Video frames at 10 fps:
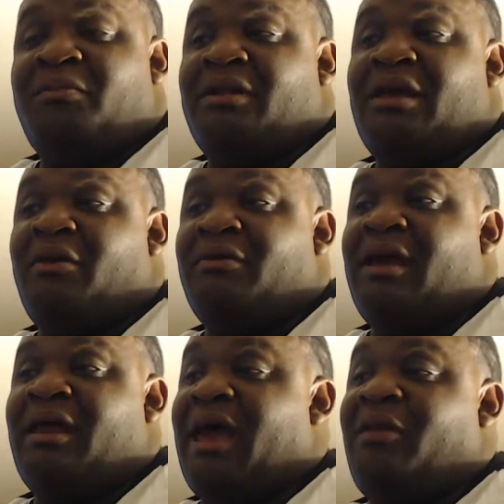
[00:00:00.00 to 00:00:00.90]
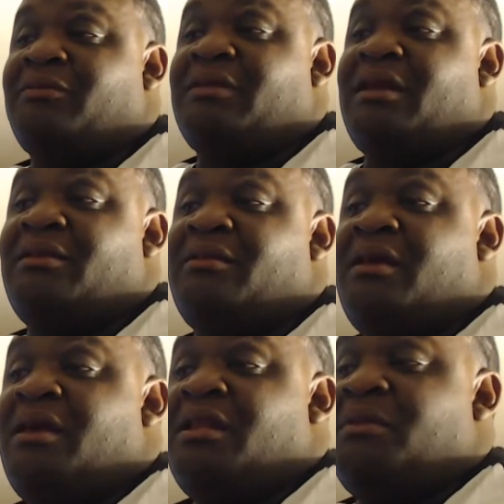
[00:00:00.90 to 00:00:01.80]
many. I don't think,
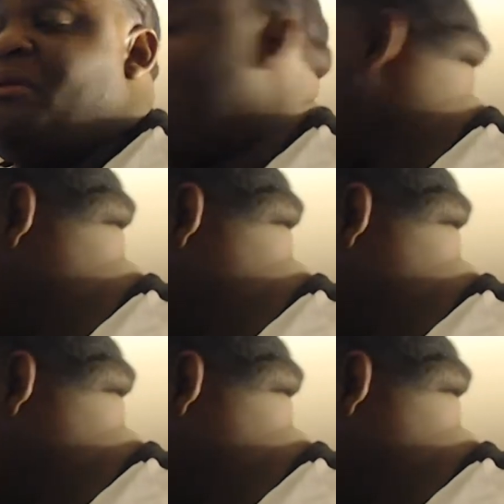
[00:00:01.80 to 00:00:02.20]
to be honest